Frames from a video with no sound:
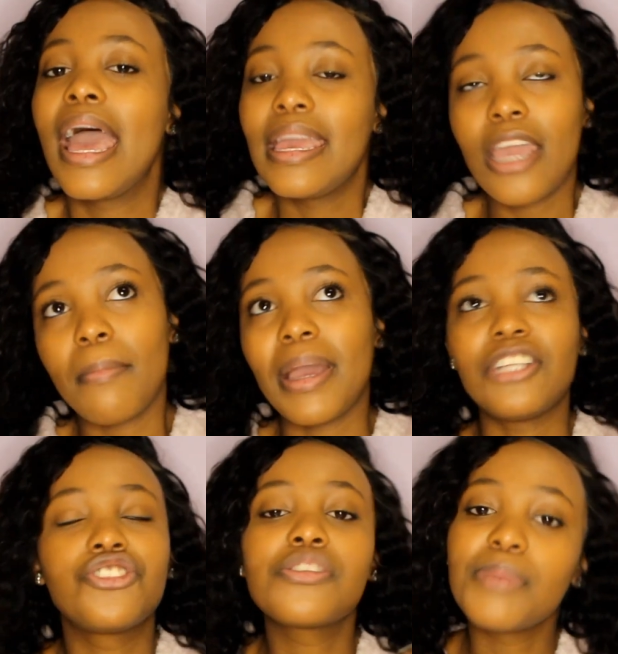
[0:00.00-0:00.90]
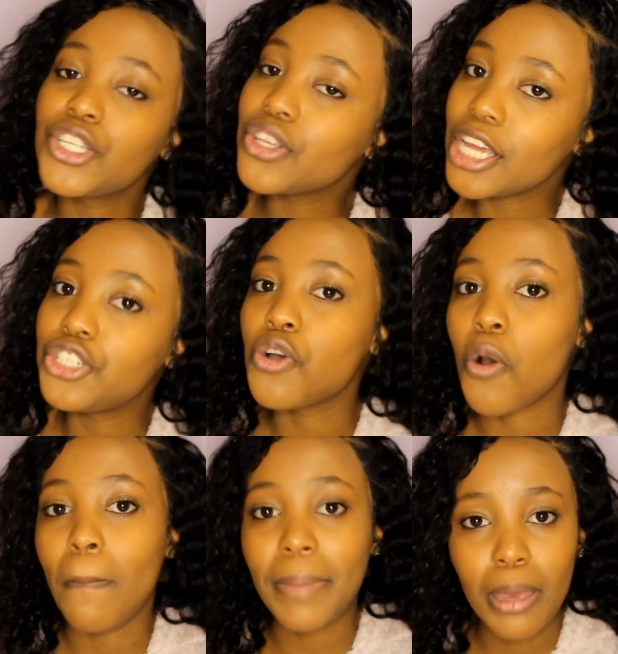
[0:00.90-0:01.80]
yeah, man, just make sure that
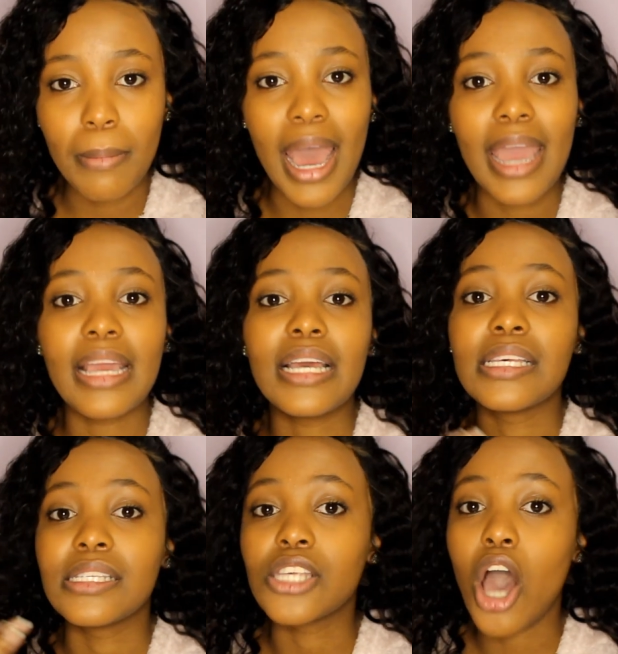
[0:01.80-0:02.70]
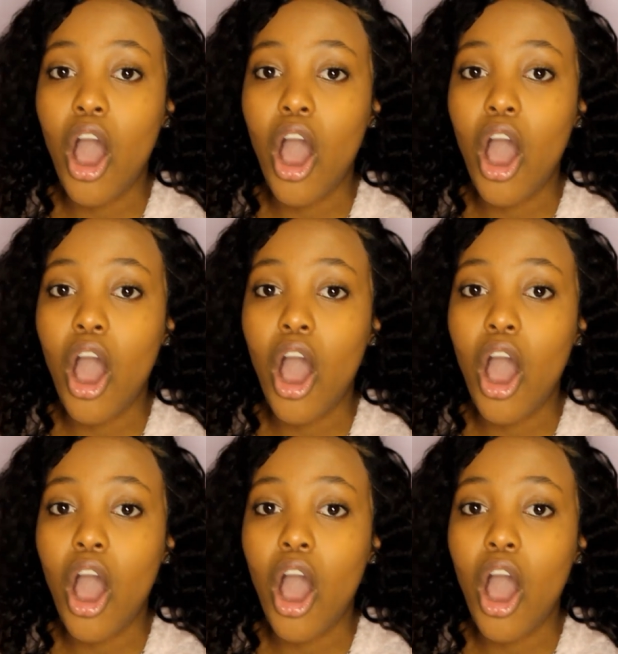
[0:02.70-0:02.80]
your BMI is